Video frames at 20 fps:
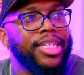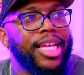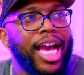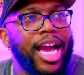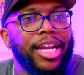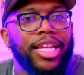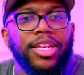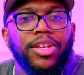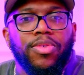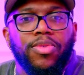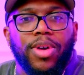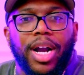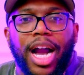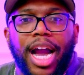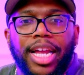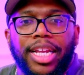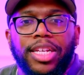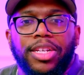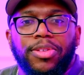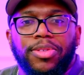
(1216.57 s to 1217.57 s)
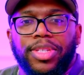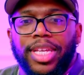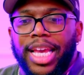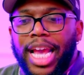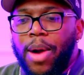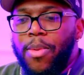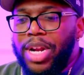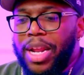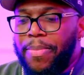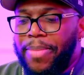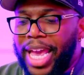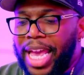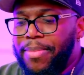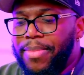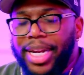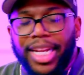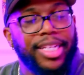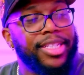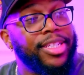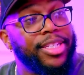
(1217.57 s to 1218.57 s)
How do you say I want to pay money